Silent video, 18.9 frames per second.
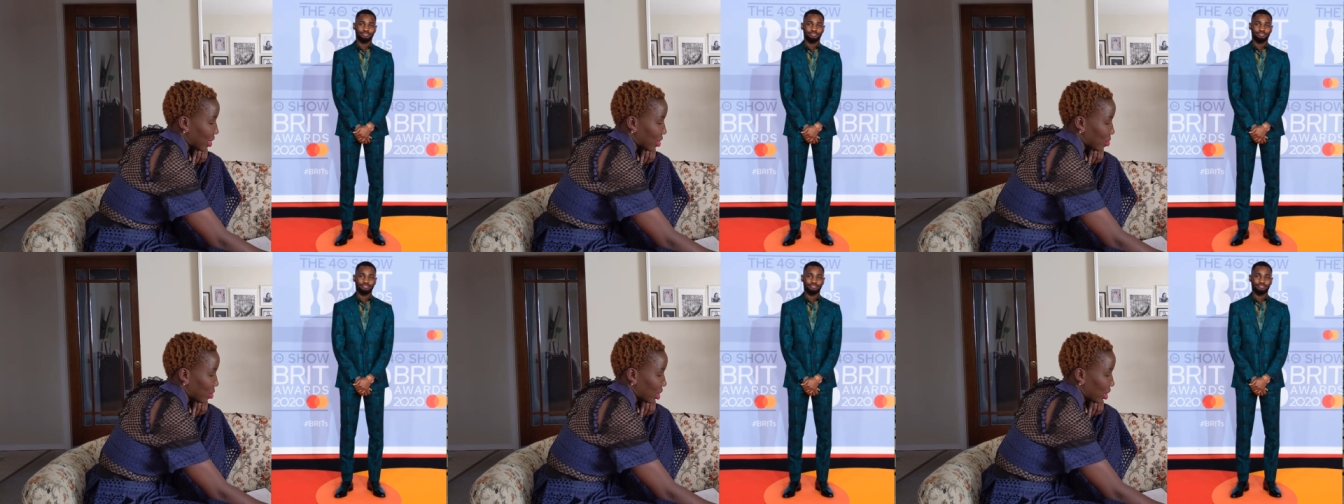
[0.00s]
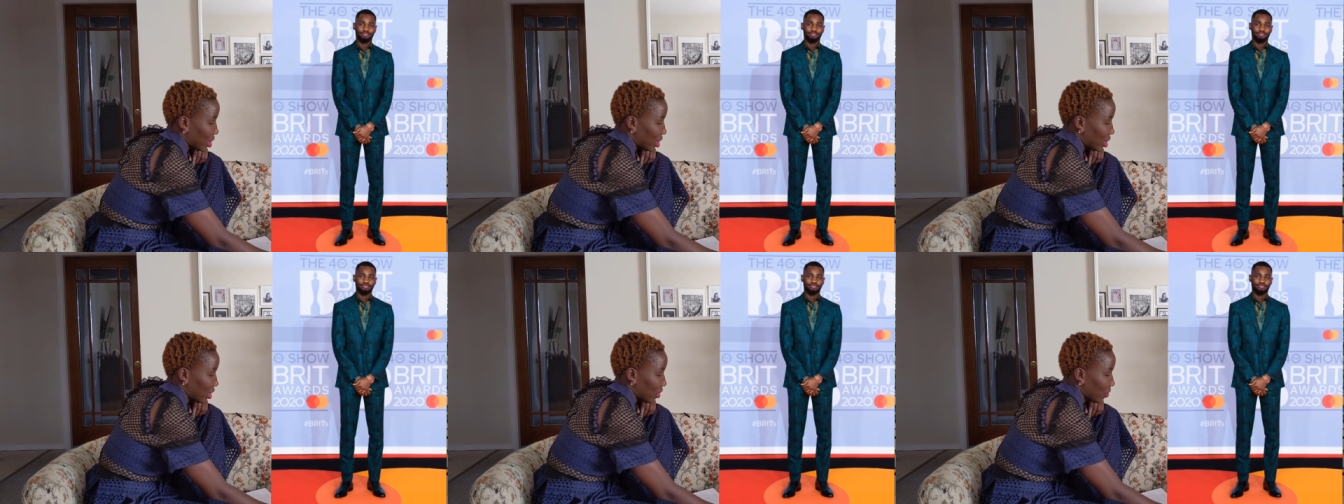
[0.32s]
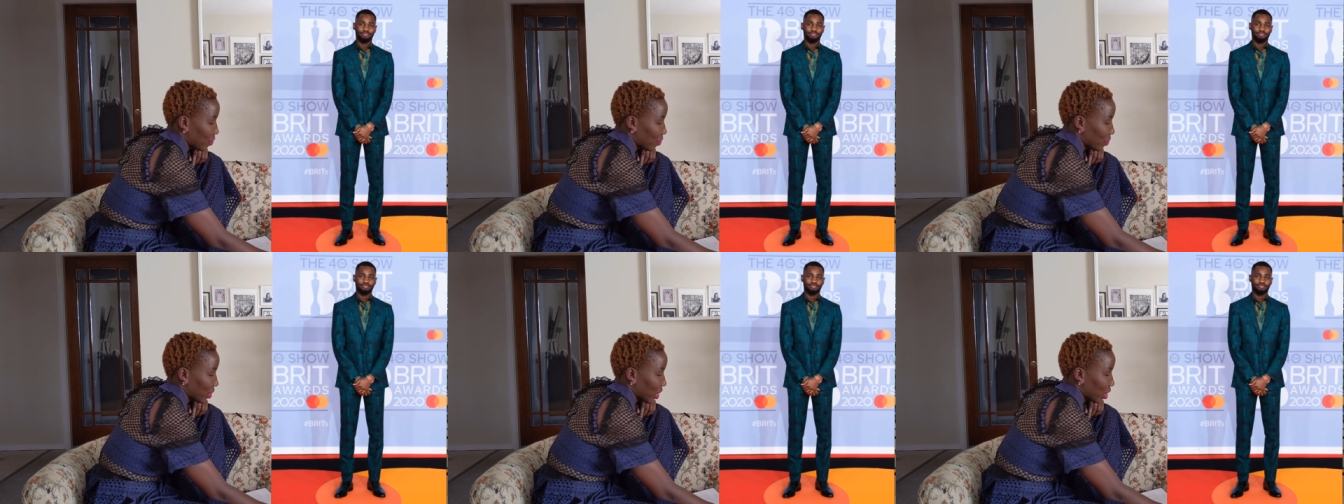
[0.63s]
I mean,
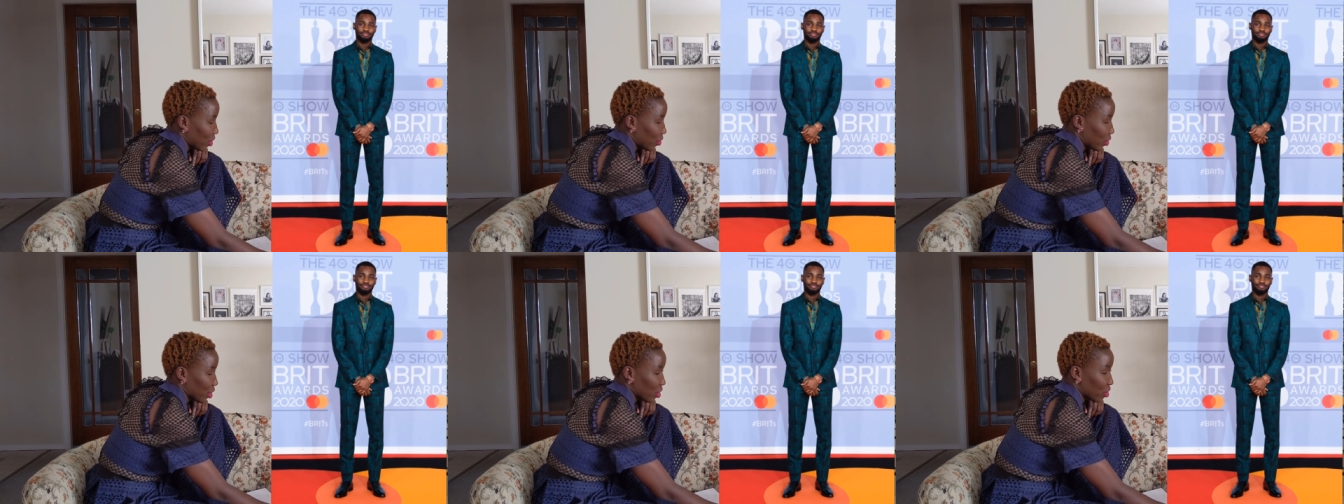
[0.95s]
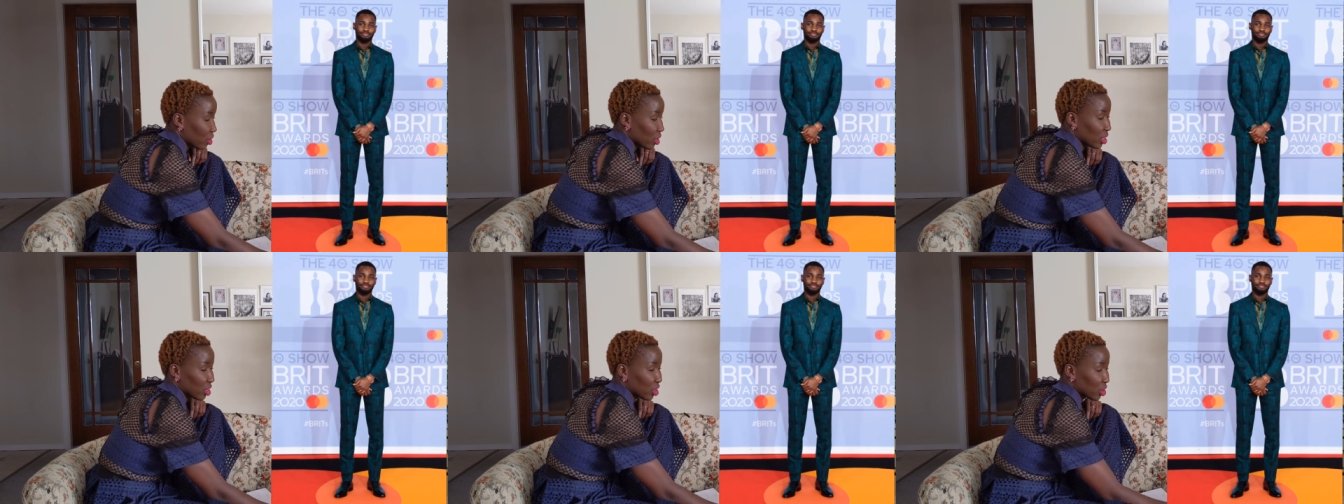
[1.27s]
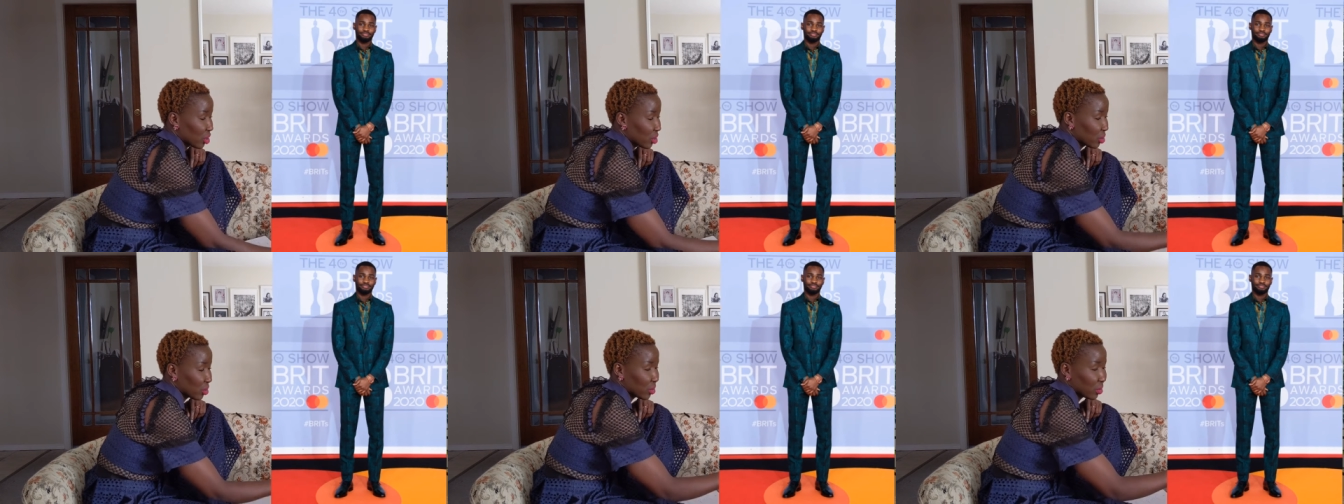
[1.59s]
if you're going
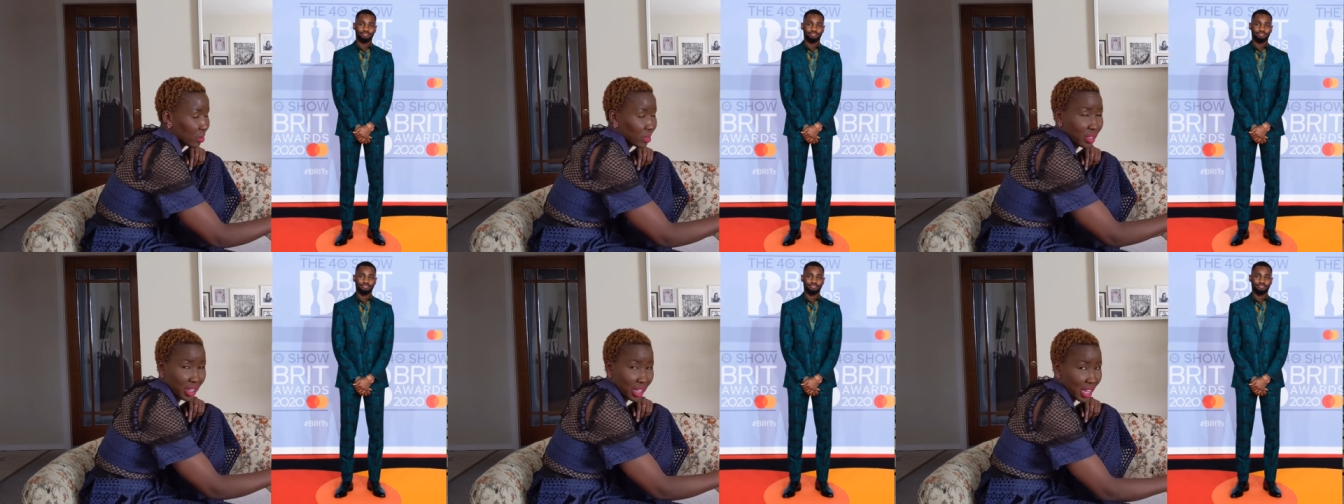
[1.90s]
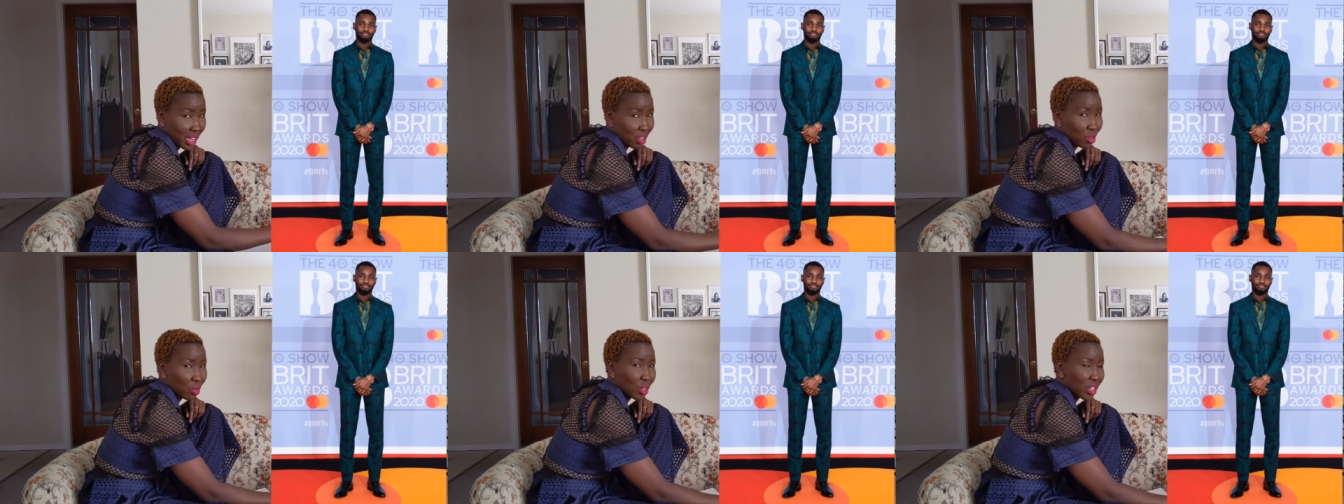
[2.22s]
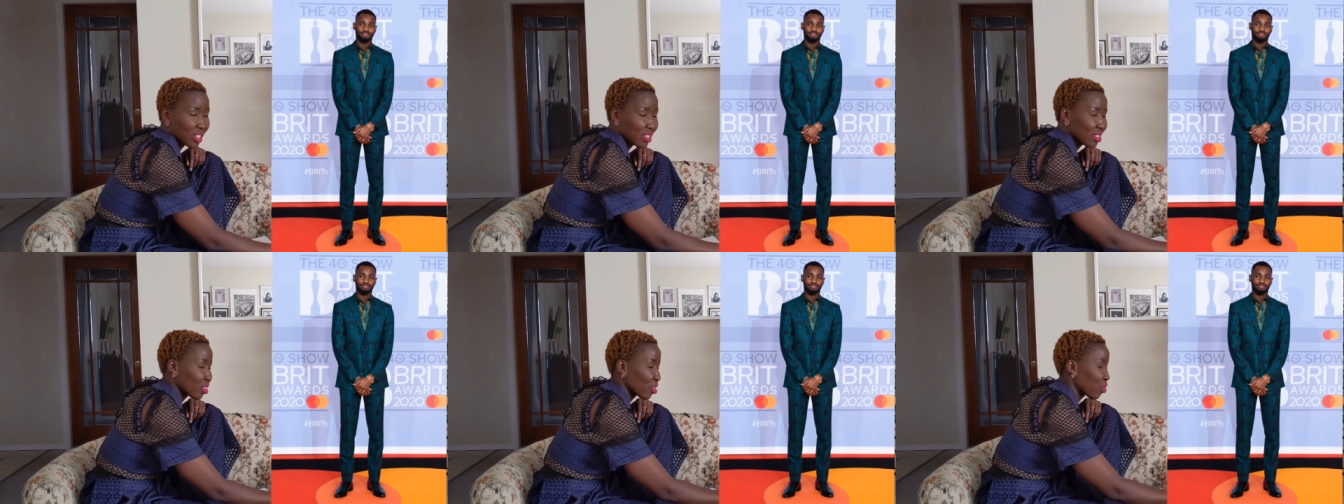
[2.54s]
to do that
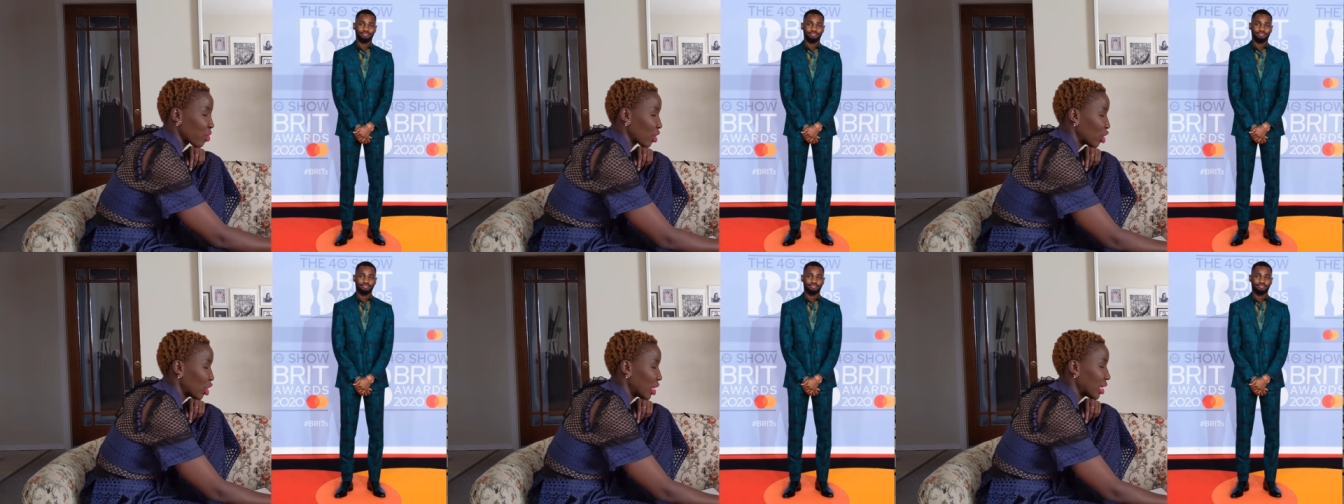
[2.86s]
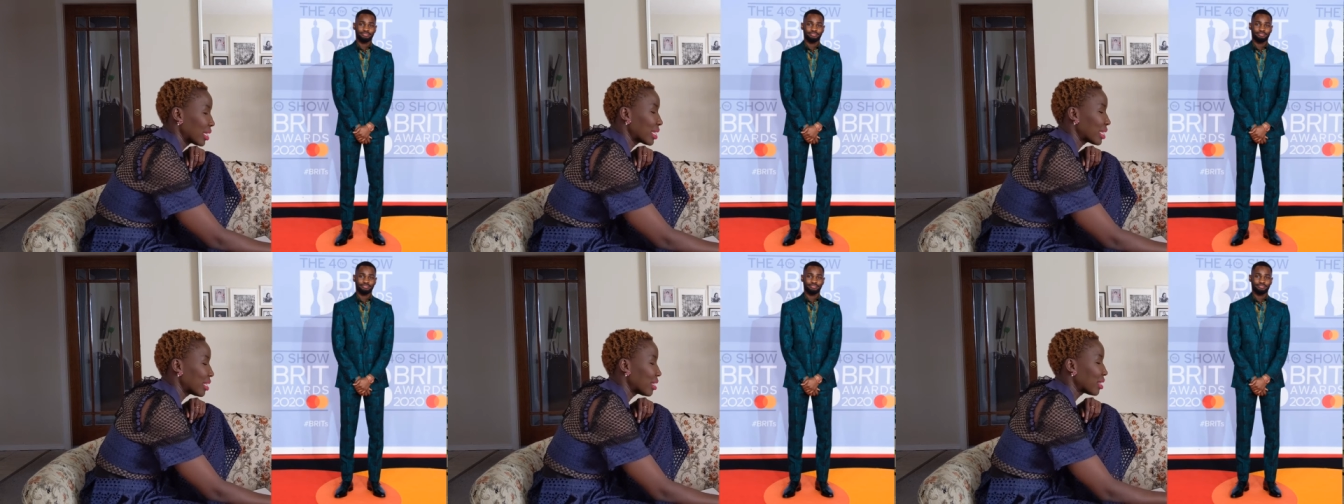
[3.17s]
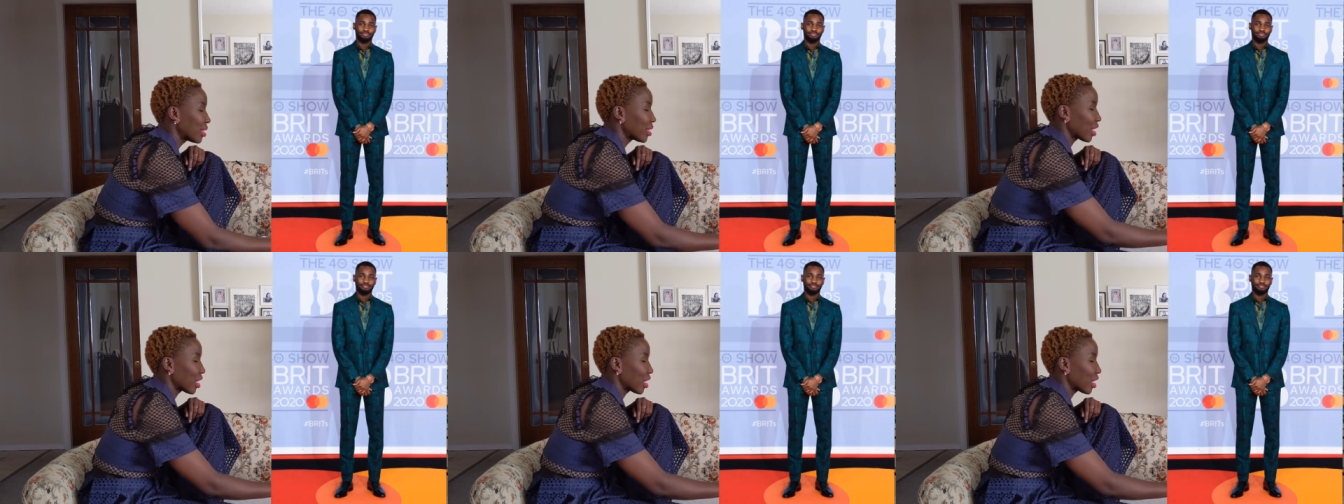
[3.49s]
crazy of a look,